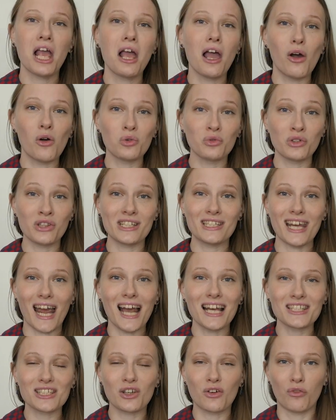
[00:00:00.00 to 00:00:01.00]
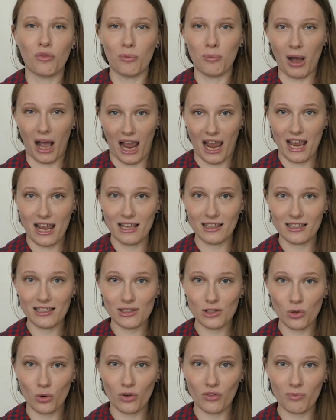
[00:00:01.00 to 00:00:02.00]
However, the task of buying
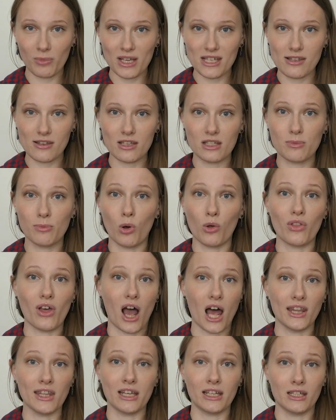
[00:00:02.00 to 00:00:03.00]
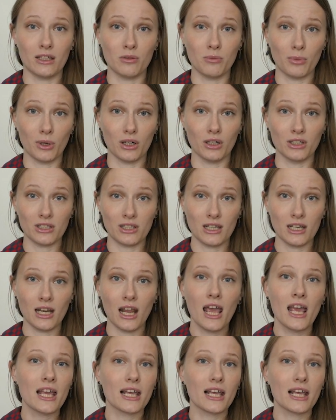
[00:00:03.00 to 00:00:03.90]
these sort of pieces, both online and in person,